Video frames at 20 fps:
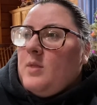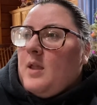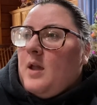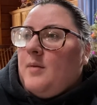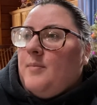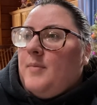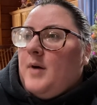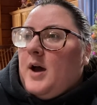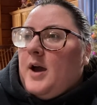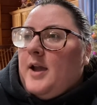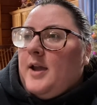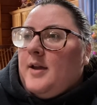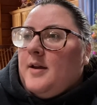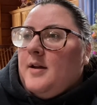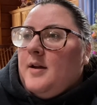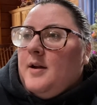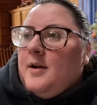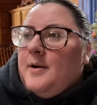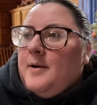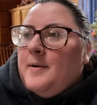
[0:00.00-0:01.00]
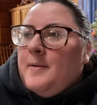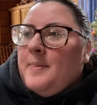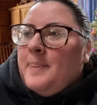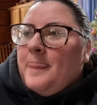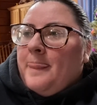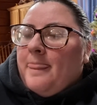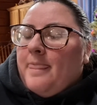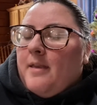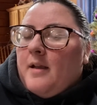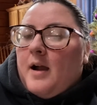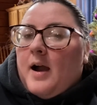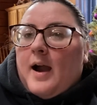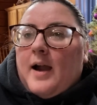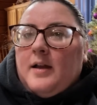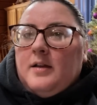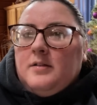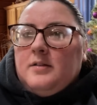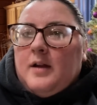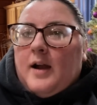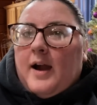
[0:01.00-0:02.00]
But
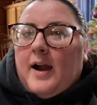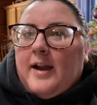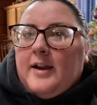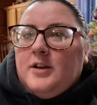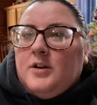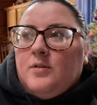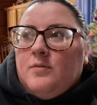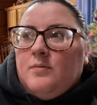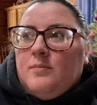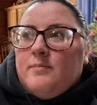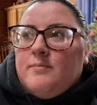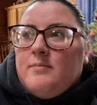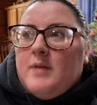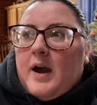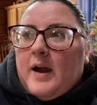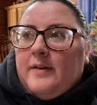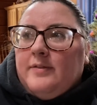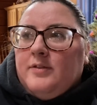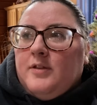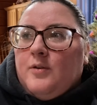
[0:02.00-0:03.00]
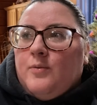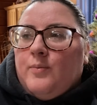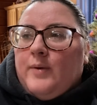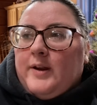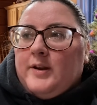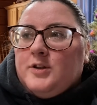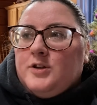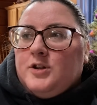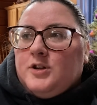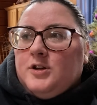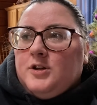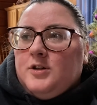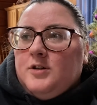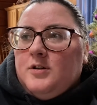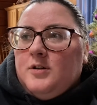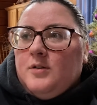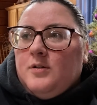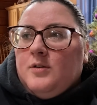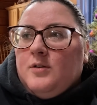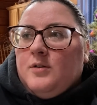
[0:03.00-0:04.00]
I don't mind the
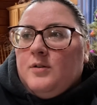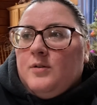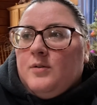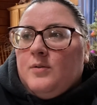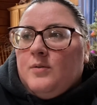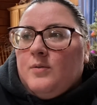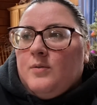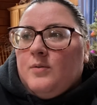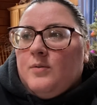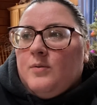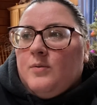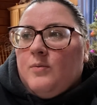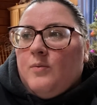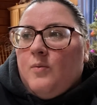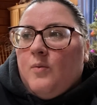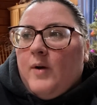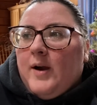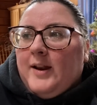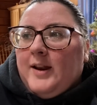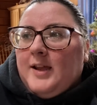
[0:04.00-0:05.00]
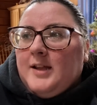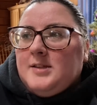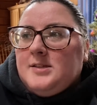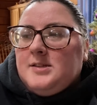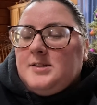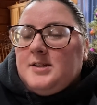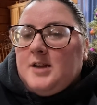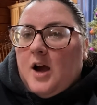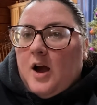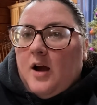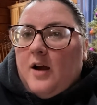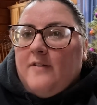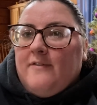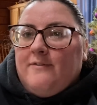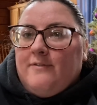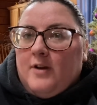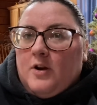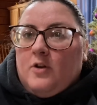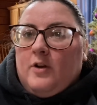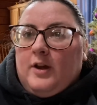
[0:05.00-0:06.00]
winter when it's not a
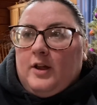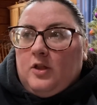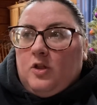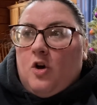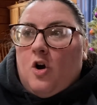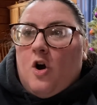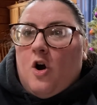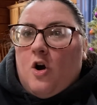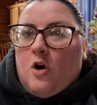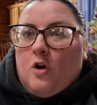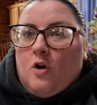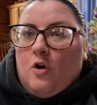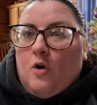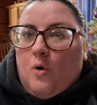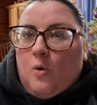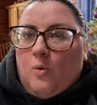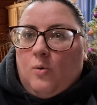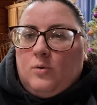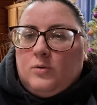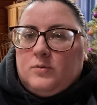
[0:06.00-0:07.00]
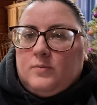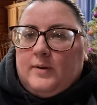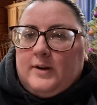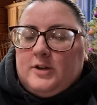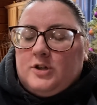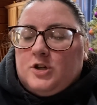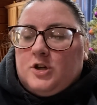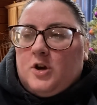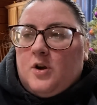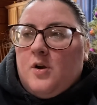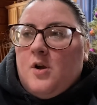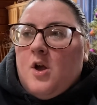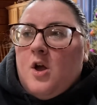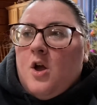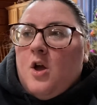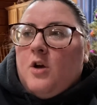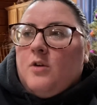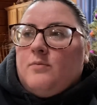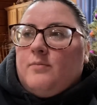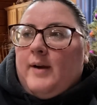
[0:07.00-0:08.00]
very long, cold winter.
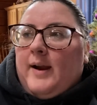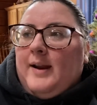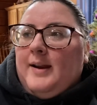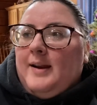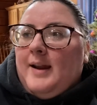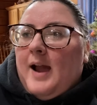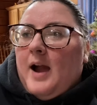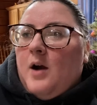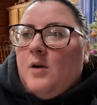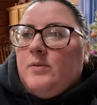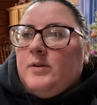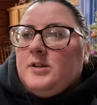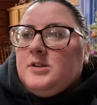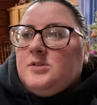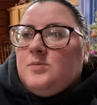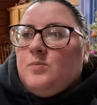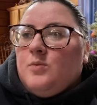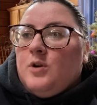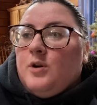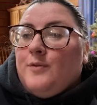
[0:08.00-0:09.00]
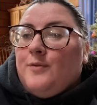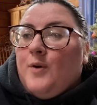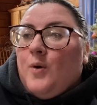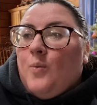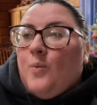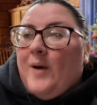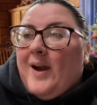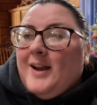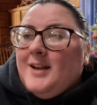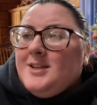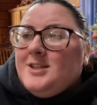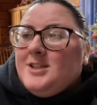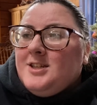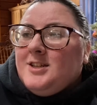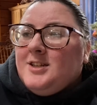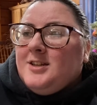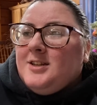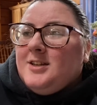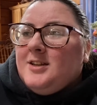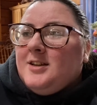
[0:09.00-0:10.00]
Right now, it's more of a wet,
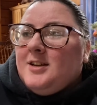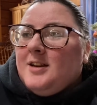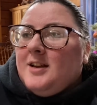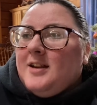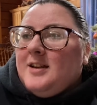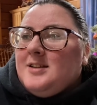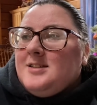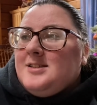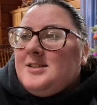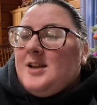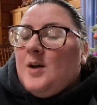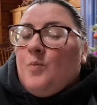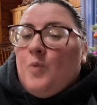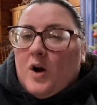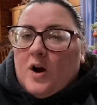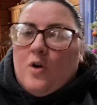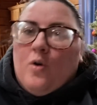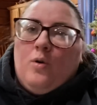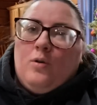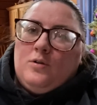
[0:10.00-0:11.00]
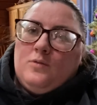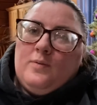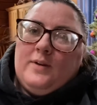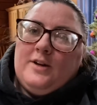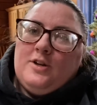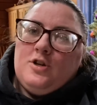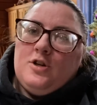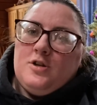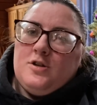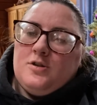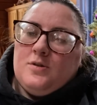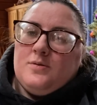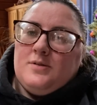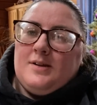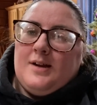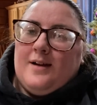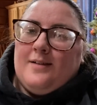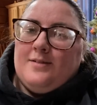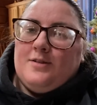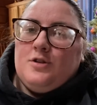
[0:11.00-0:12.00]
somewhat cold winter, so it's
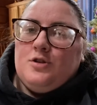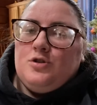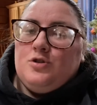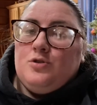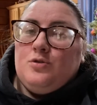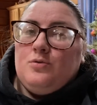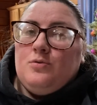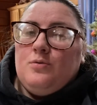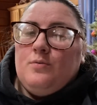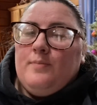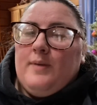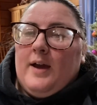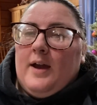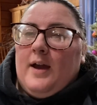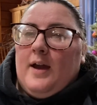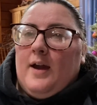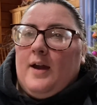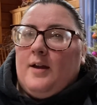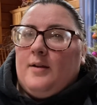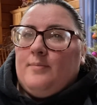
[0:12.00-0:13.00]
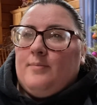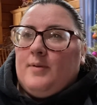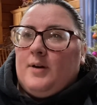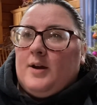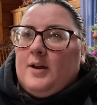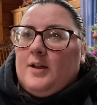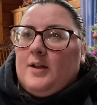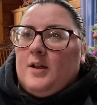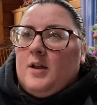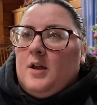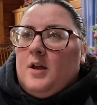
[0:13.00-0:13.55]
not too bad, but